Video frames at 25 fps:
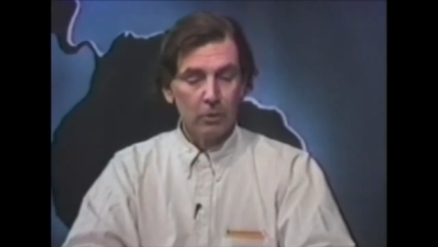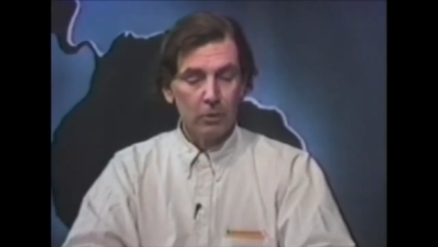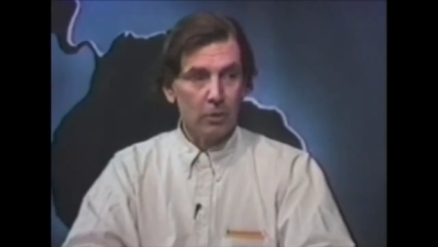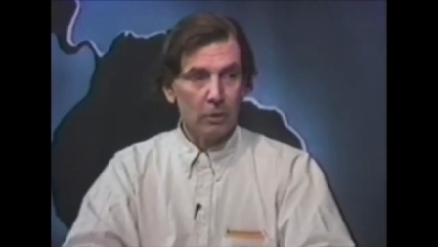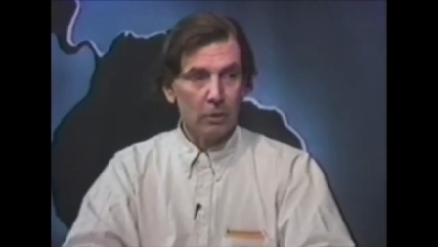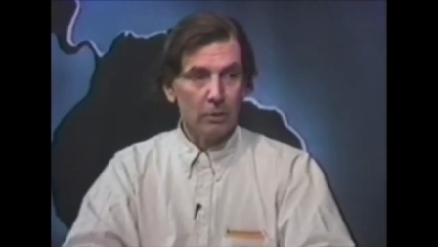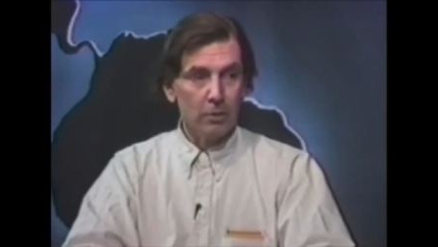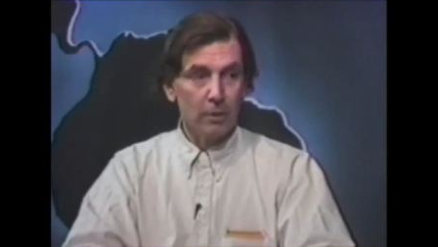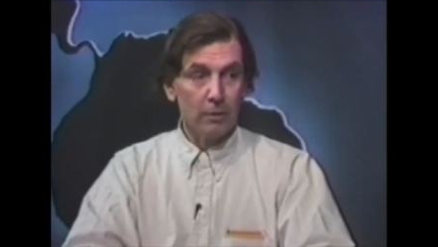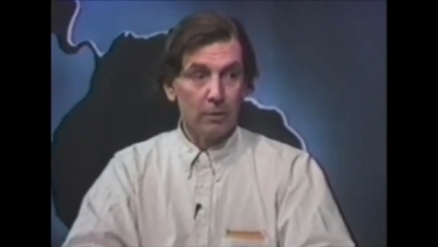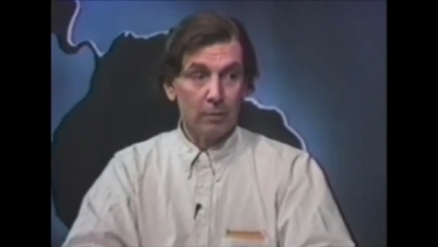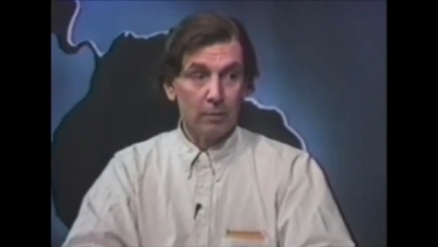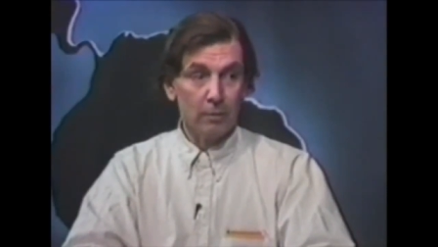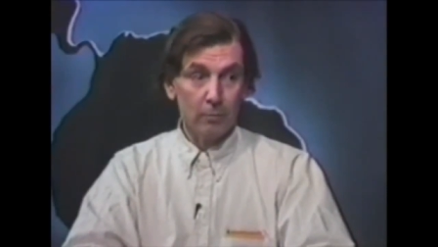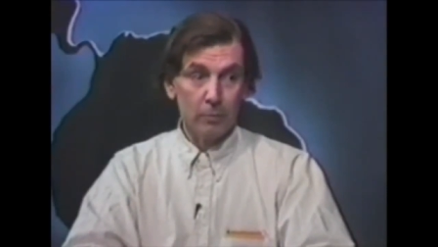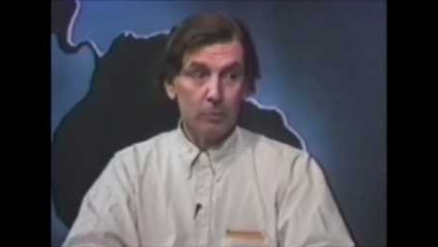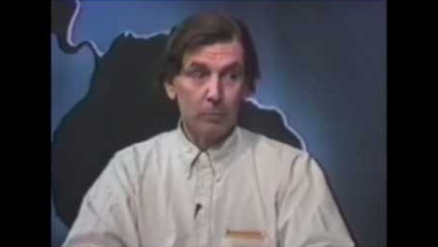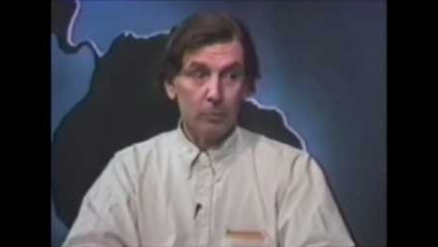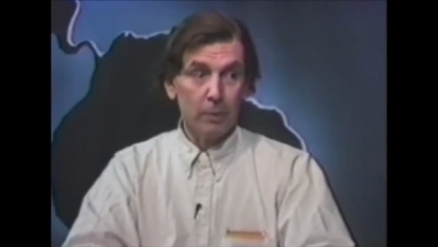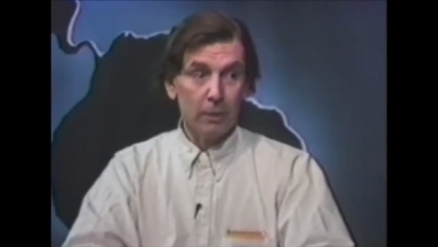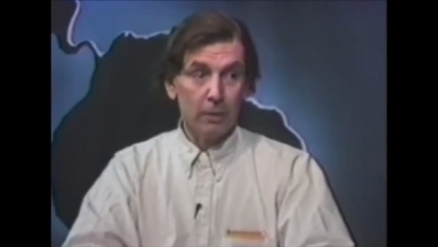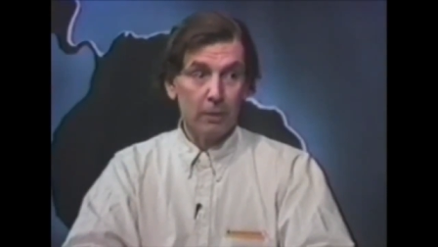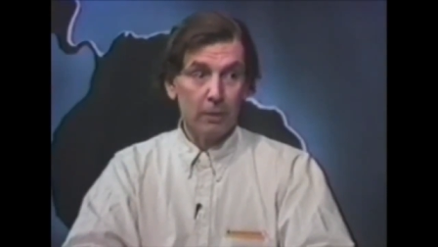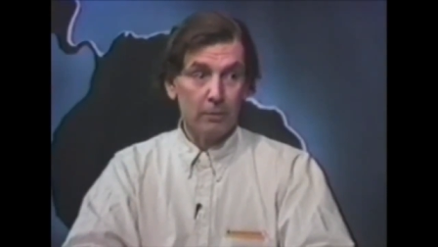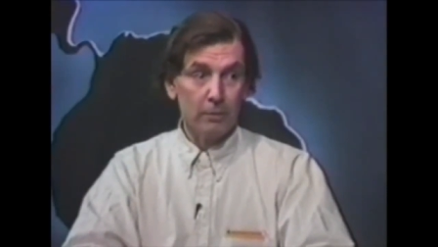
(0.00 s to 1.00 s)
sure that it
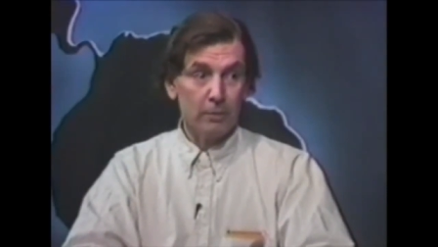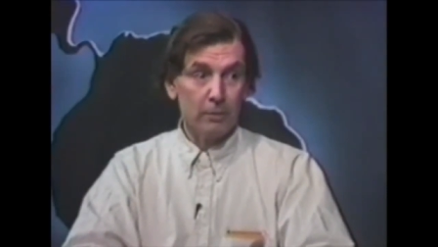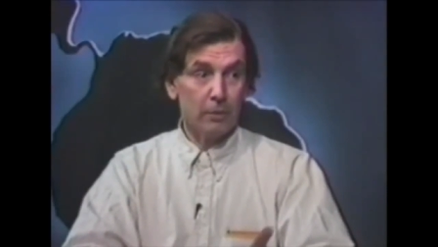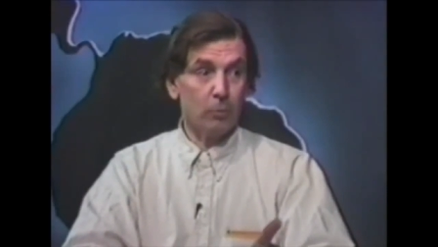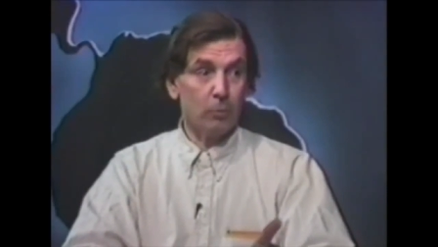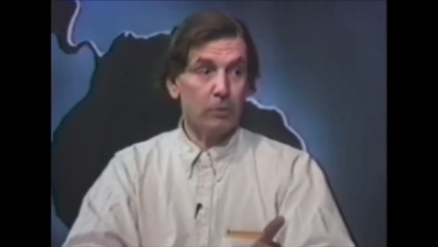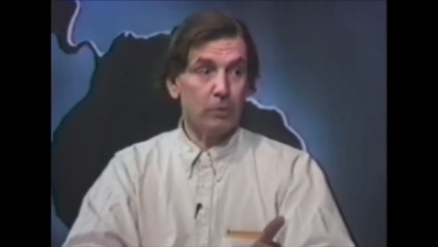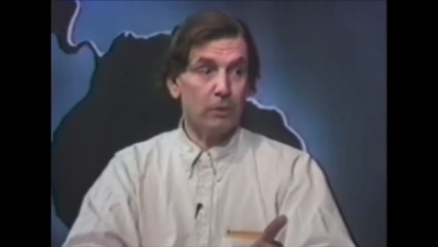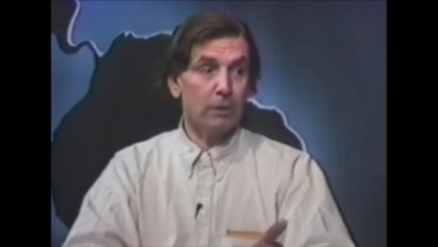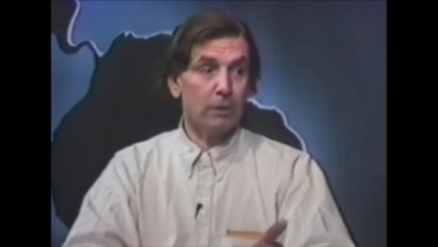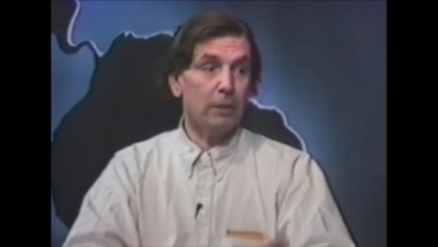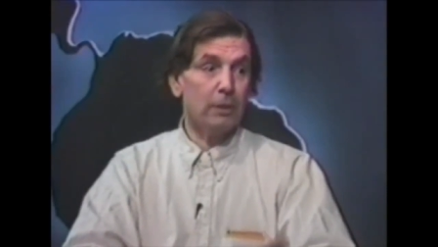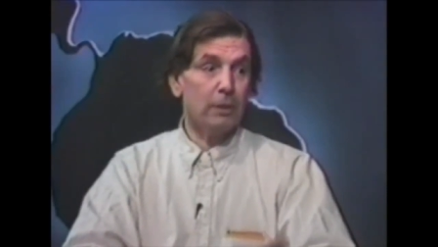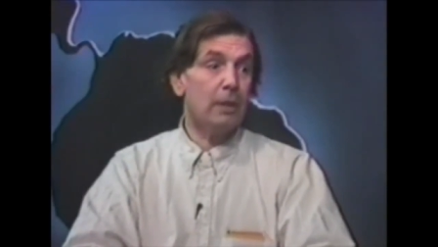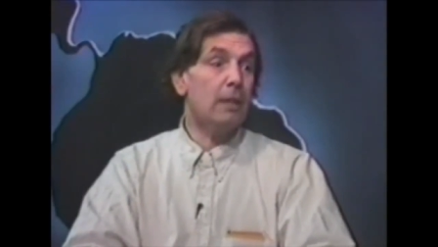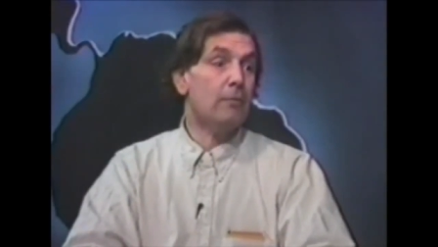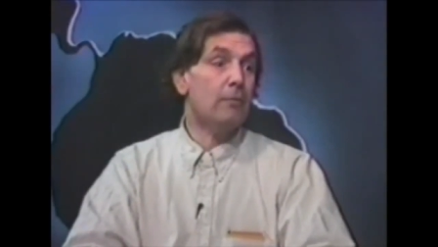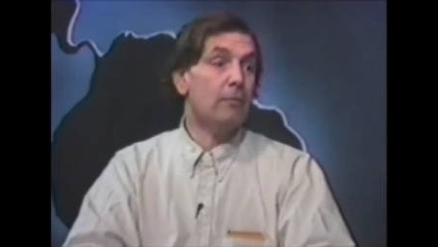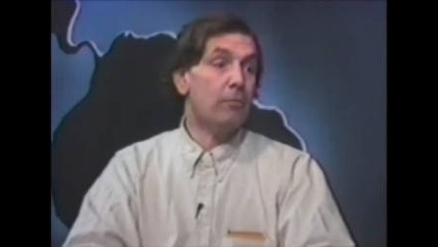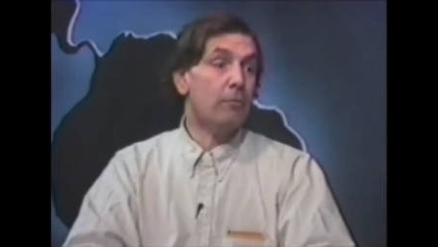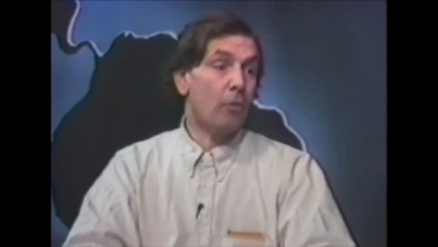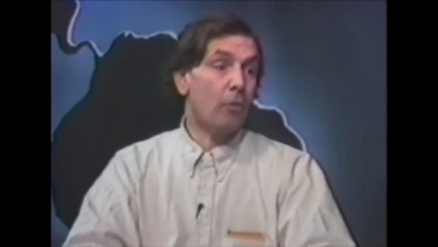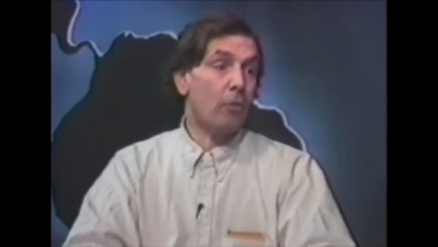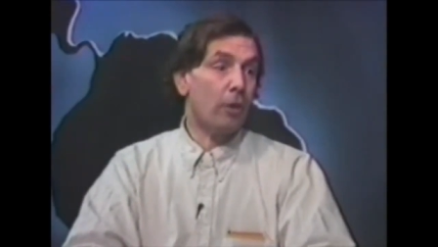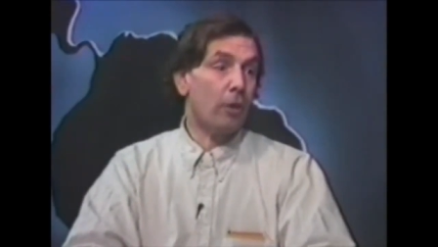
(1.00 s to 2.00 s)
was because there was a
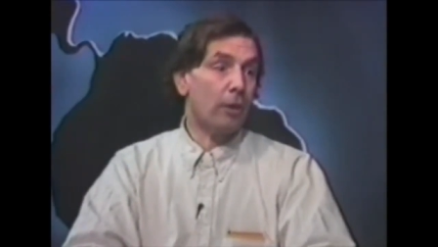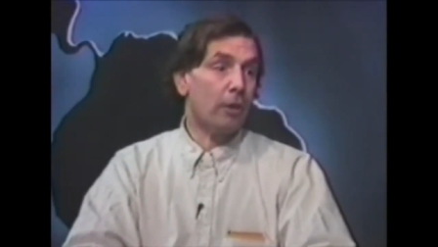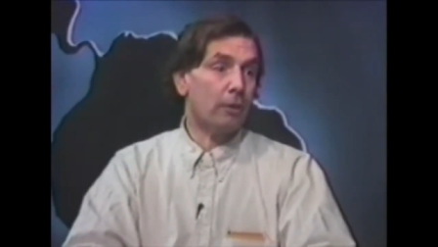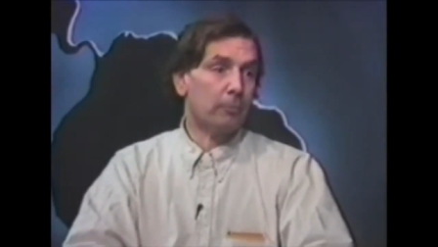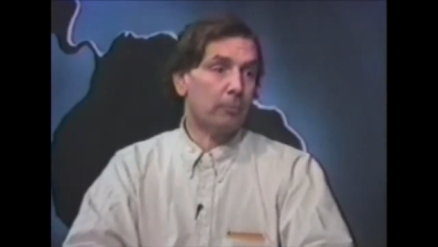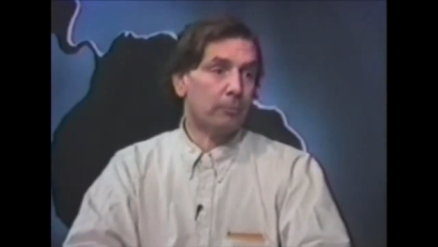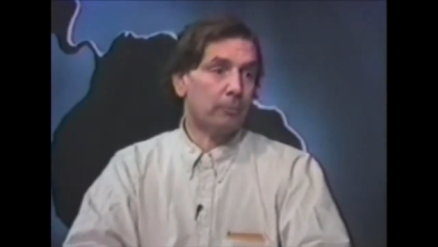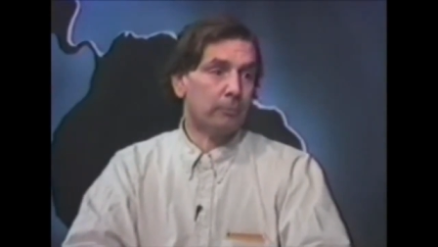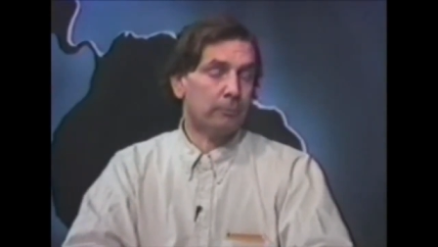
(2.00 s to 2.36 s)
need for it.